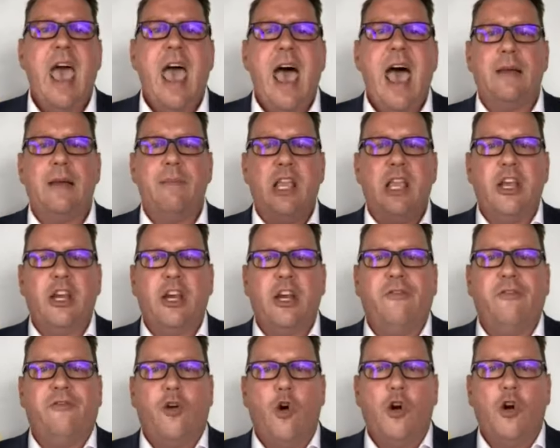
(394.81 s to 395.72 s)
At
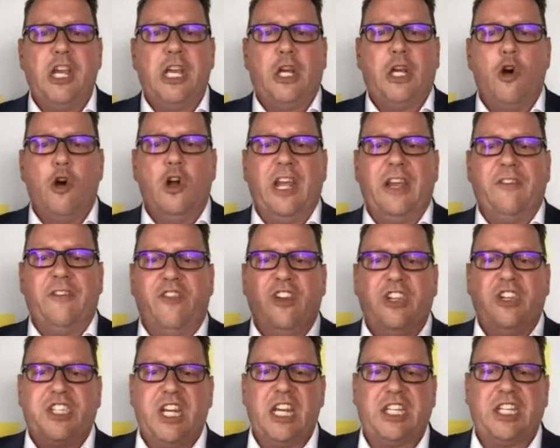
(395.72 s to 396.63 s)
$1,040,000 calling
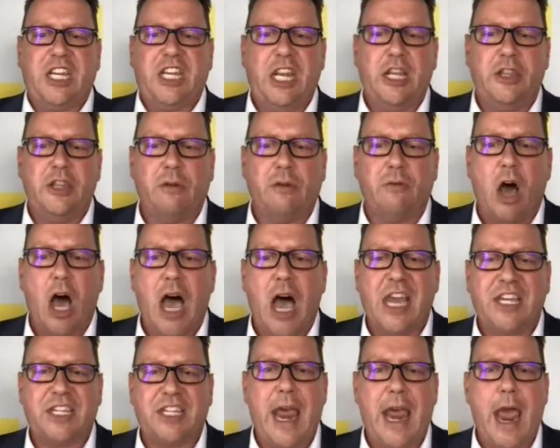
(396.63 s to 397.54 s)
for 60 in the
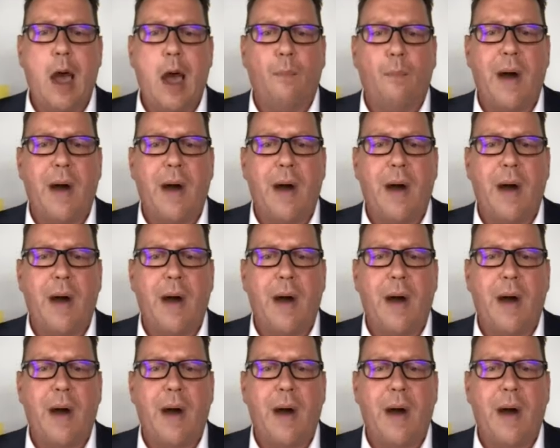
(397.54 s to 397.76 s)
rise now.